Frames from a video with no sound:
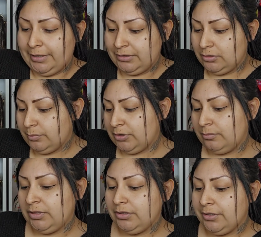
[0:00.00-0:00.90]
hard to put
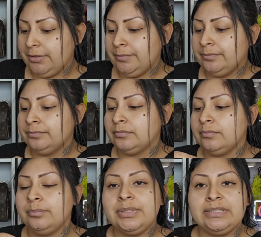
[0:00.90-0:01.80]
them in here,
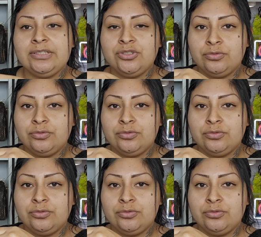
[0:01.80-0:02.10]
but they